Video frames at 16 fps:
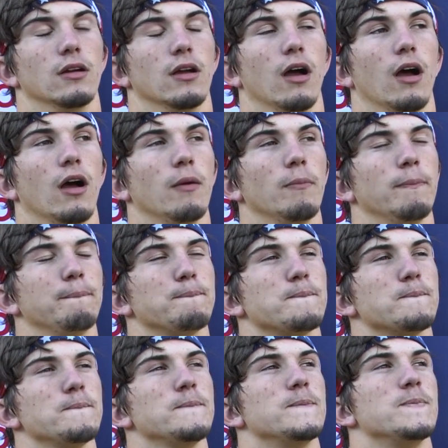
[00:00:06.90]

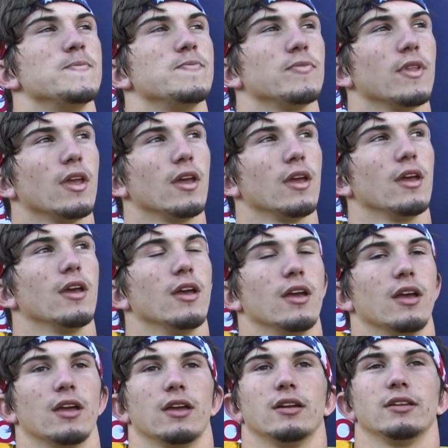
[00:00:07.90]
Need
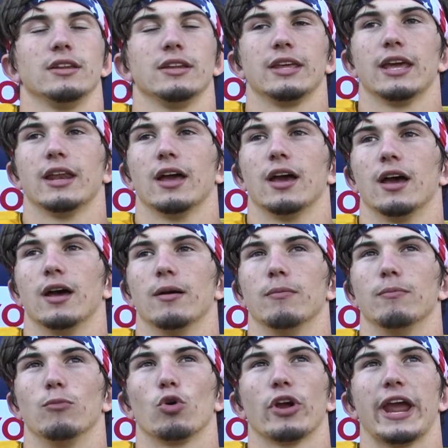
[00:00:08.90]
to get
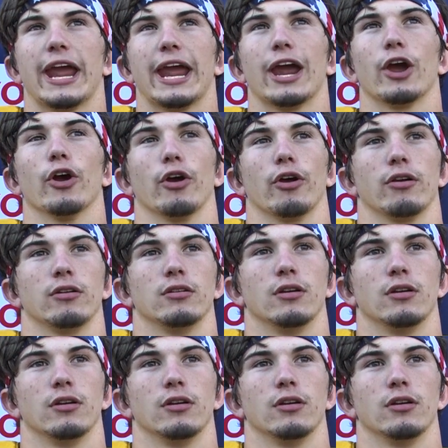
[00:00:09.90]
more air